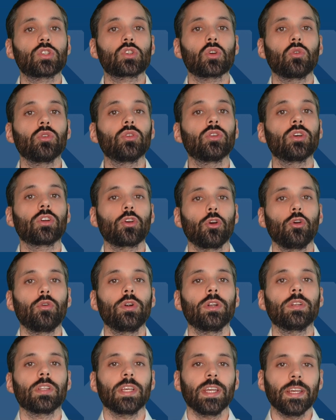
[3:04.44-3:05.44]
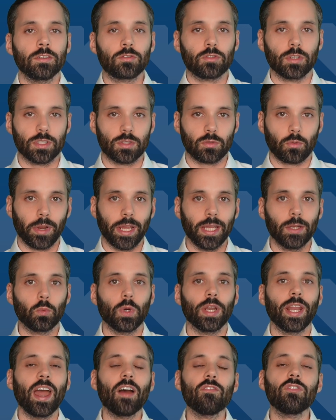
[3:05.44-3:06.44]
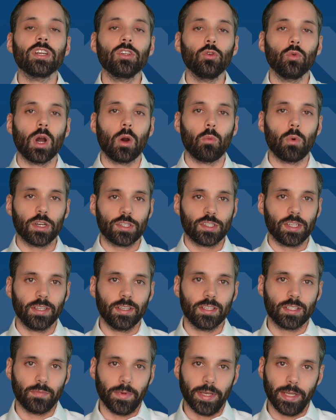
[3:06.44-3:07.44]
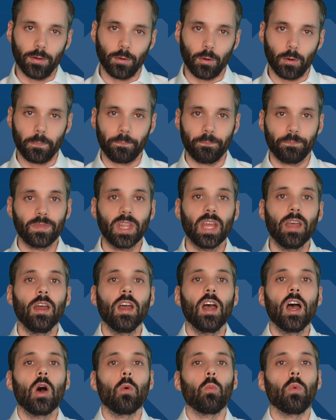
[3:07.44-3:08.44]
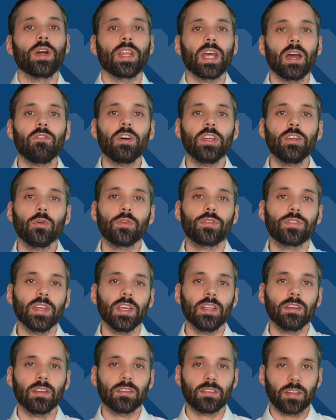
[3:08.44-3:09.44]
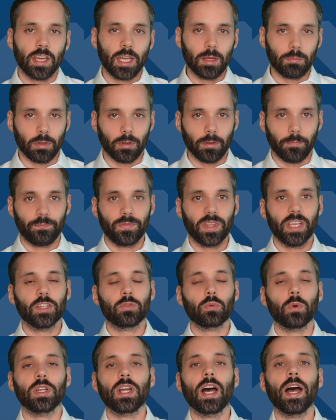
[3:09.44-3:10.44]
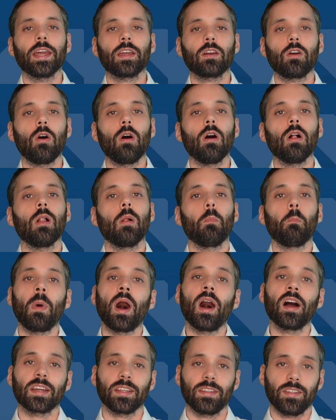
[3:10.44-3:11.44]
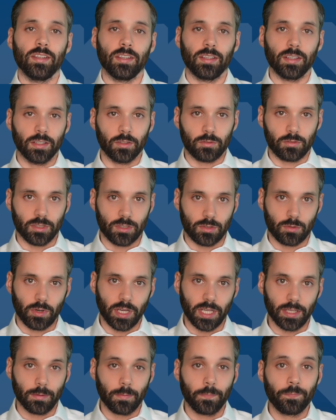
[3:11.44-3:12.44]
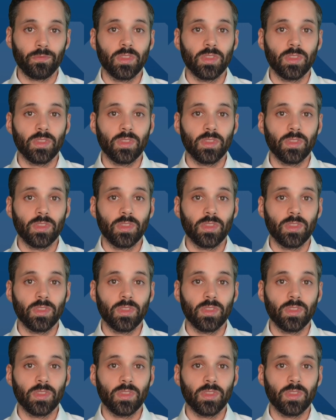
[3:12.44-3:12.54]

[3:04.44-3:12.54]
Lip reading: show you the current interest rate whenever you are watching this video. Whatever you see in the table is what I call marketing interest rate.